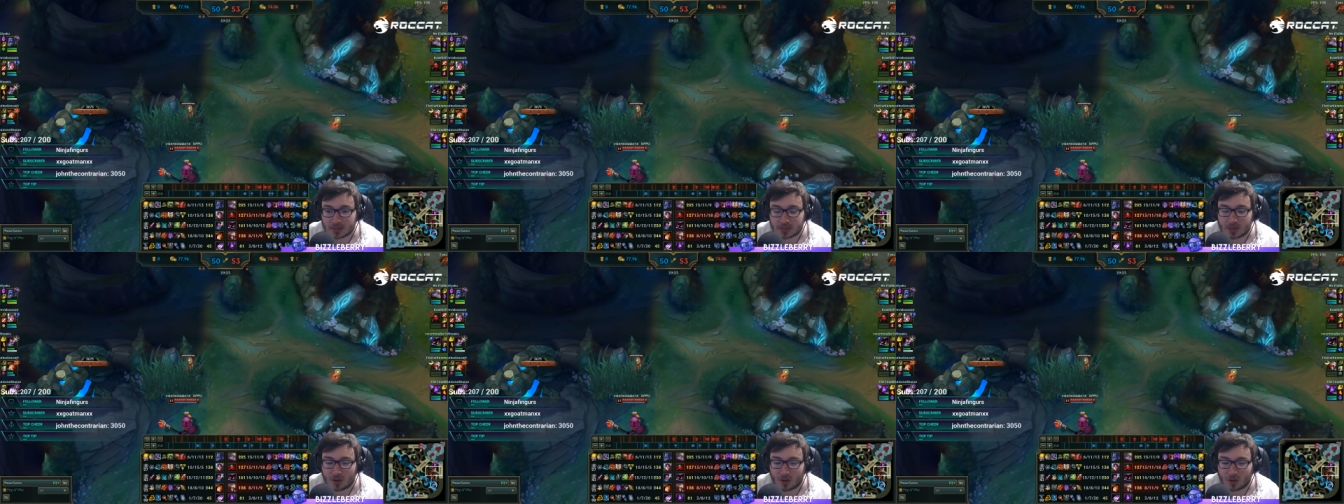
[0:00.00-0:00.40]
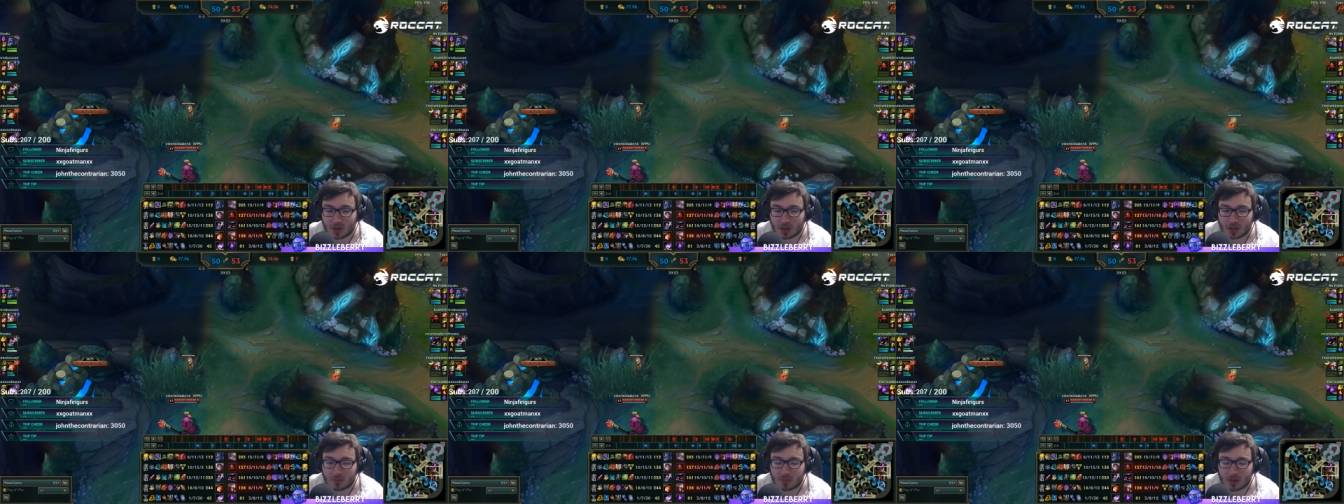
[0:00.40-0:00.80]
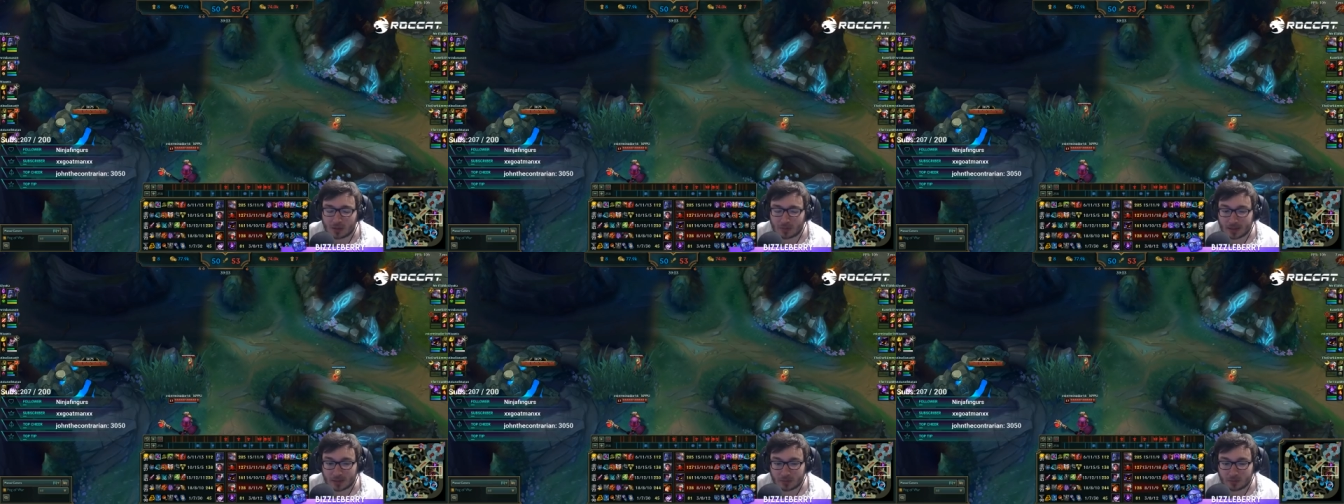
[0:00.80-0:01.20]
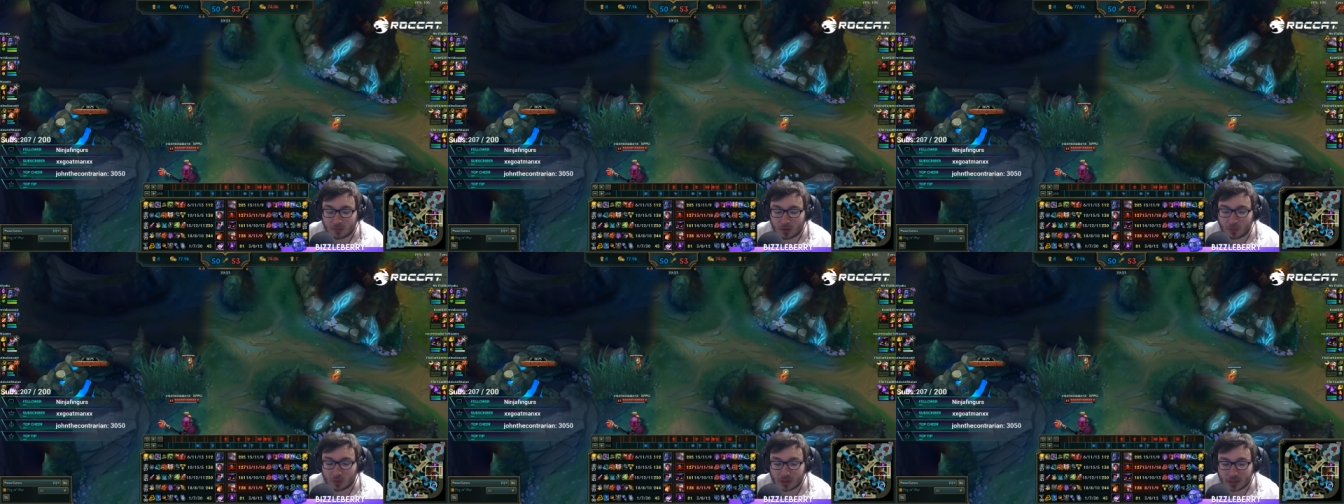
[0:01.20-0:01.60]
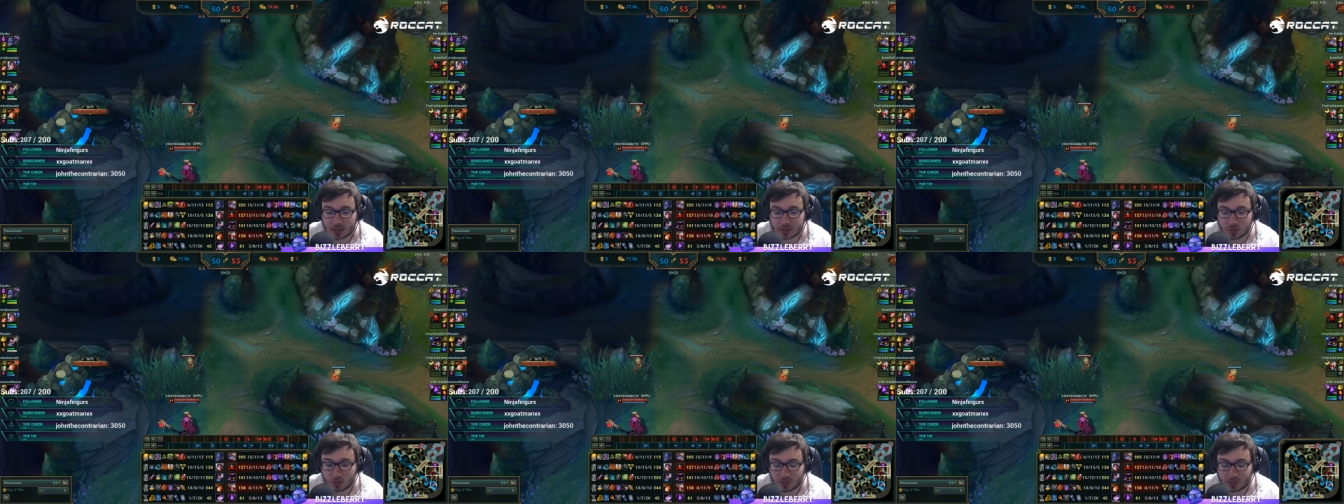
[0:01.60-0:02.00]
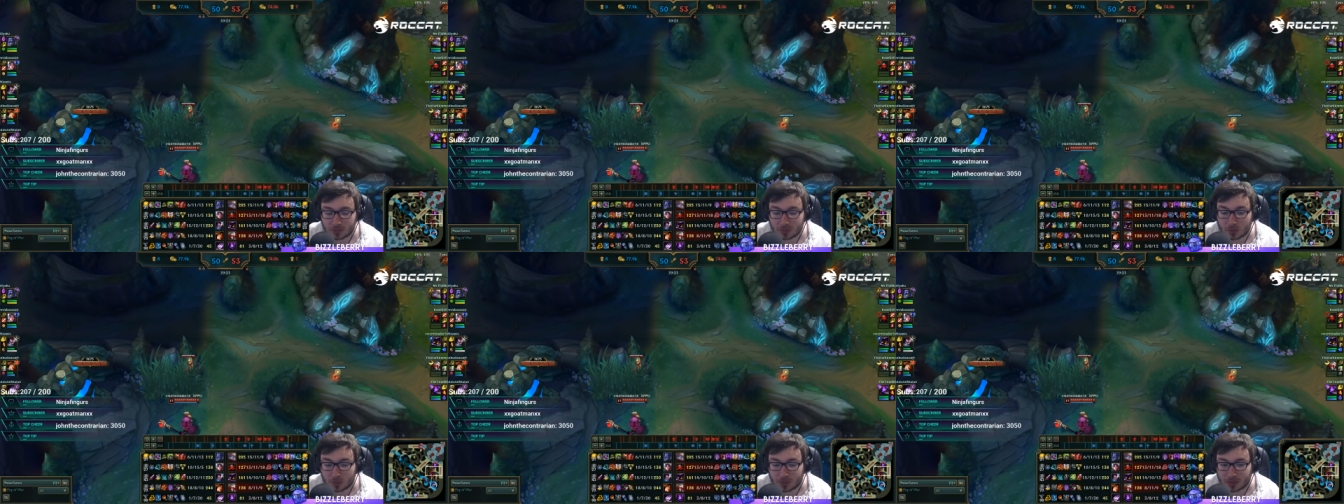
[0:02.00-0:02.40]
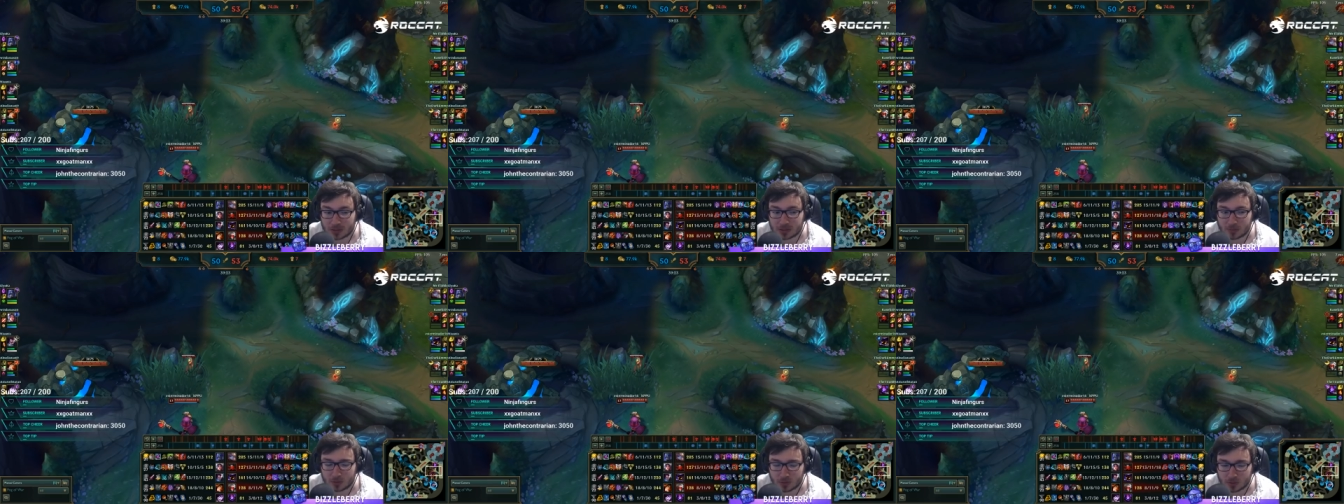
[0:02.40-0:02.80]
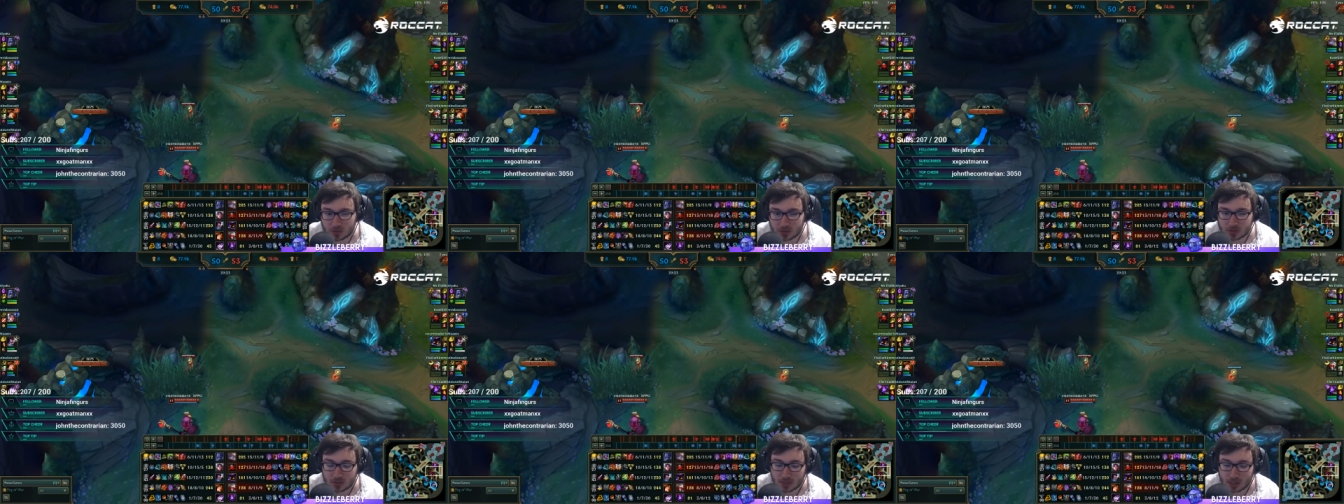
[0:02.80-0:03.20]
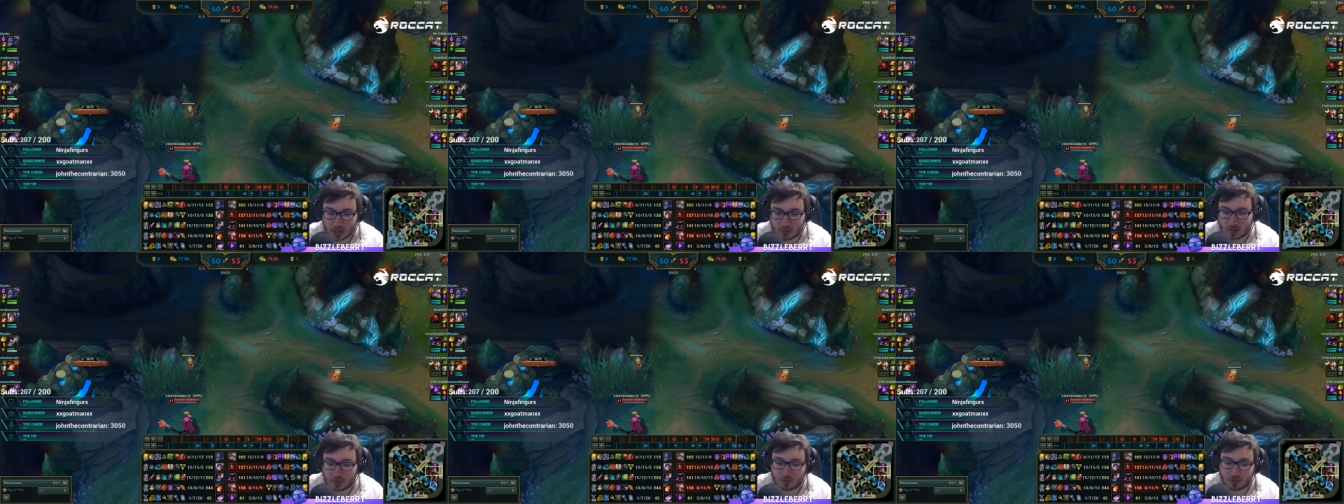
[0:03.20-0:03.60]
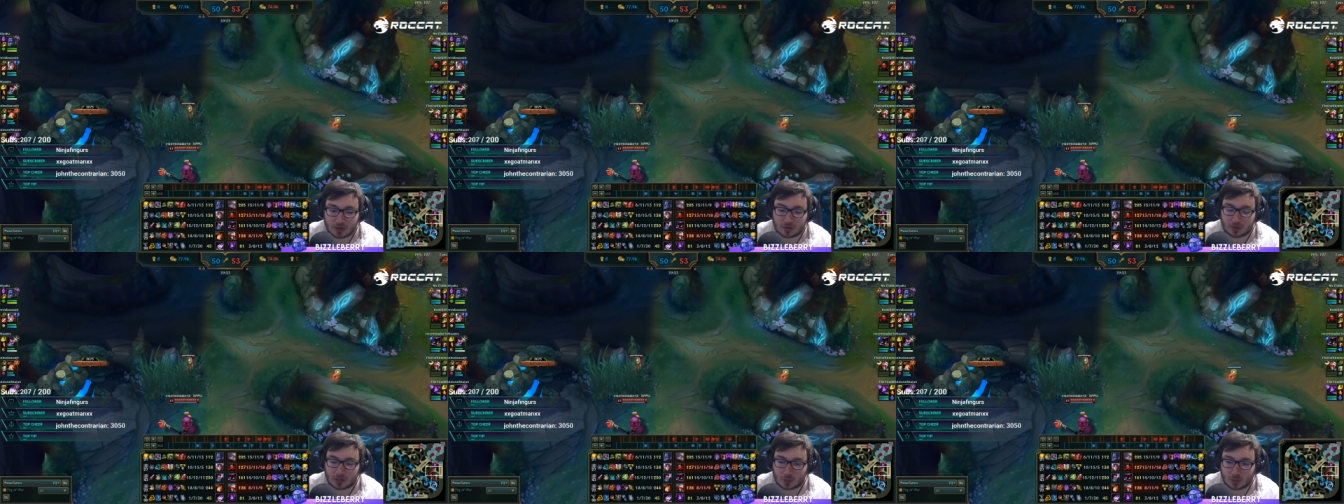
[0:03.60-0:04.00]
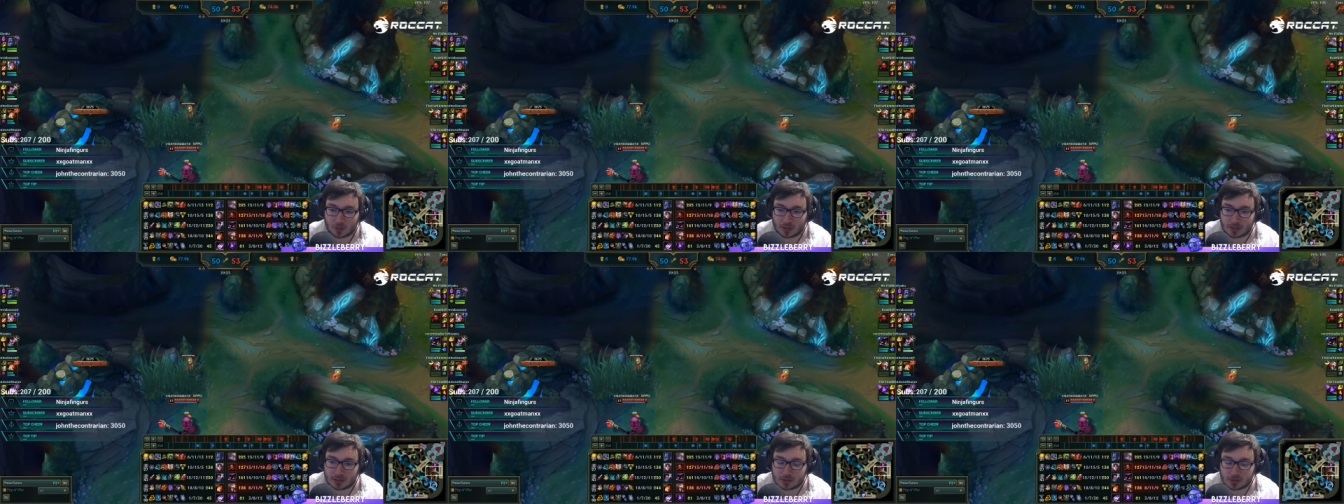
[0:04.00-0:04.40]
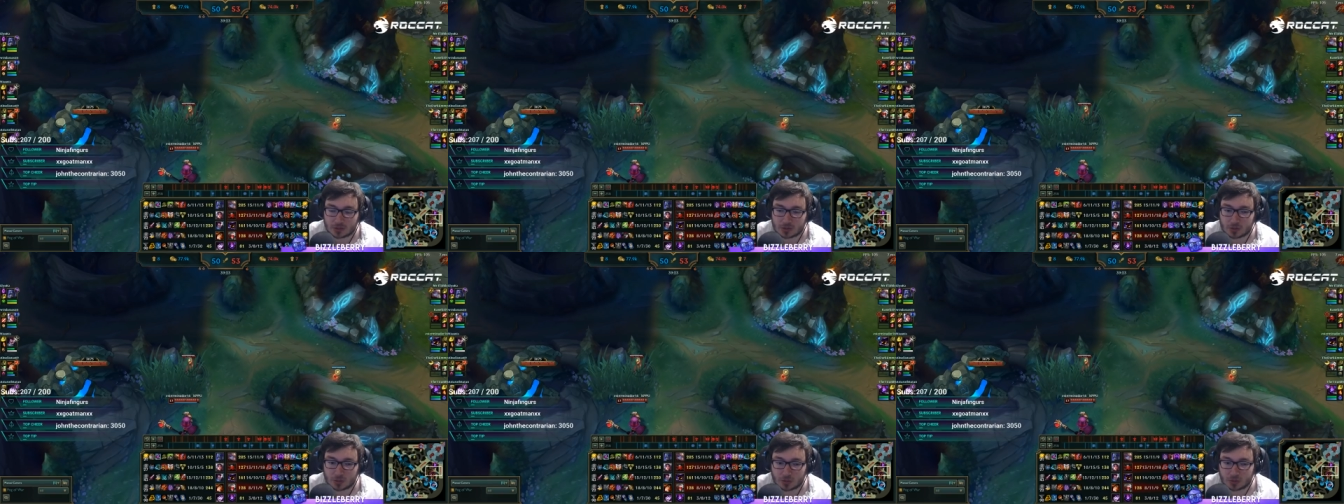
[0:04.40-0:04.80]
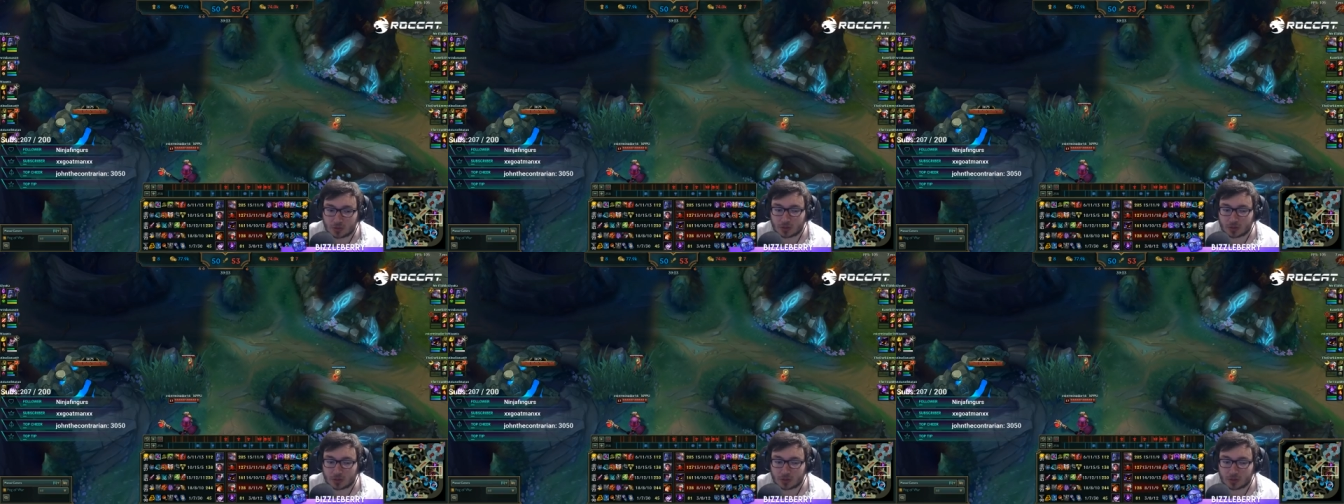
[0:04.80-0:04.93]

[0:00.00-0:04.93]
I can see are okay. Maybe it might want to explore maybe mobility boots just to get around really quickly and just do